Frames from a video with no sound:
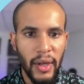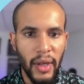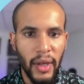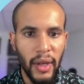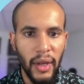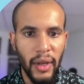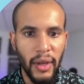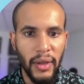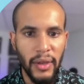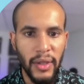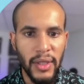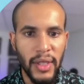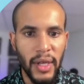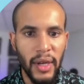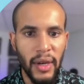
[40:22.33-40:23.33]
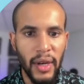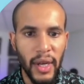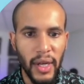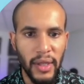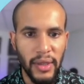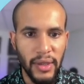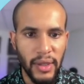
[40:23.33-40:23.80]
And there's a
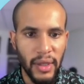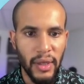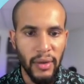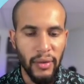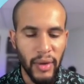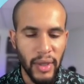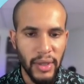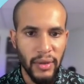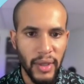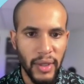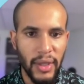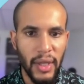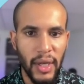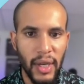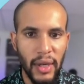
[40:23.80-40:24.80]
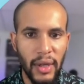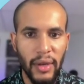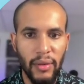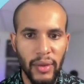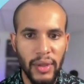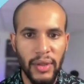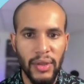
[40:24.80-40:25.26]
nice restaurant there,
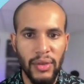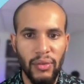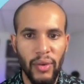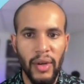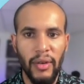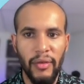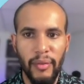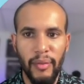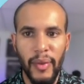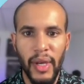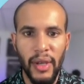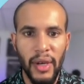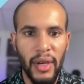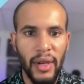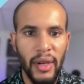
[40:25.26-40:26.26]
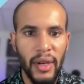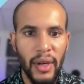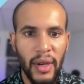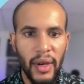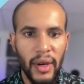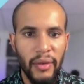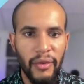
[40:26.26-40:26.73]
which is one of my
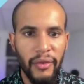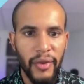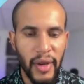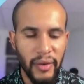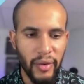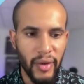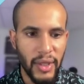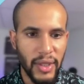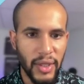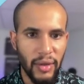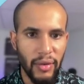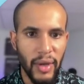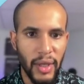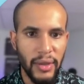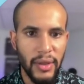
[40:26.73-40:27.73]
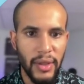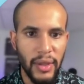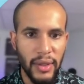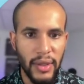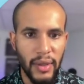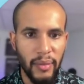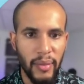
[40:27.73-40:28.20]
favorite restaurant
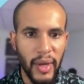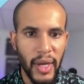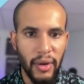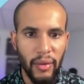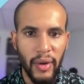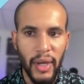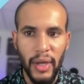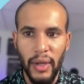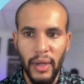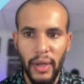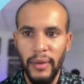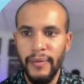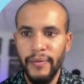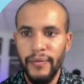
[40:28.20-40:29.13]
is the Black Whale.